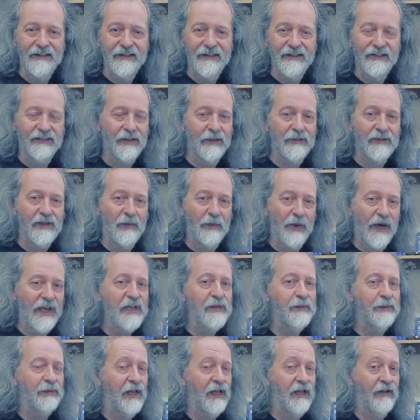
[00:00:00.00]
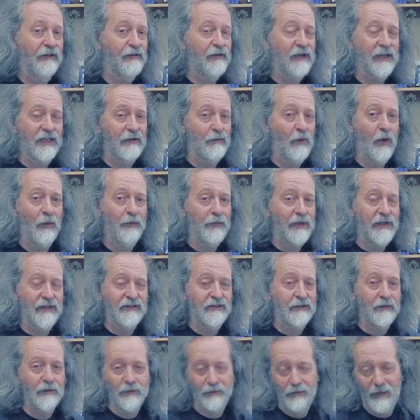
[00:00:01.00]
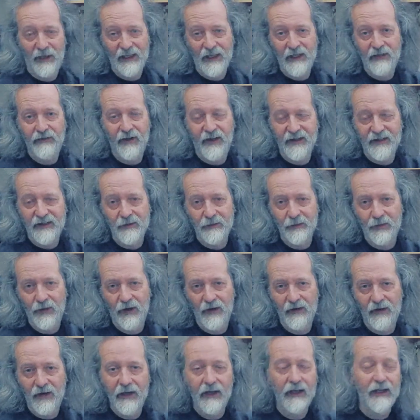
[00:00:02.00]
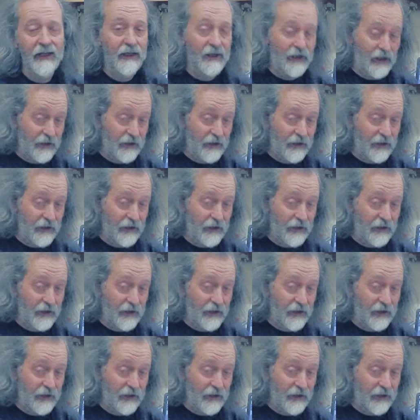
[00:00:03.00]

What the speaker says: So your bass player really won't be too badly affected by that.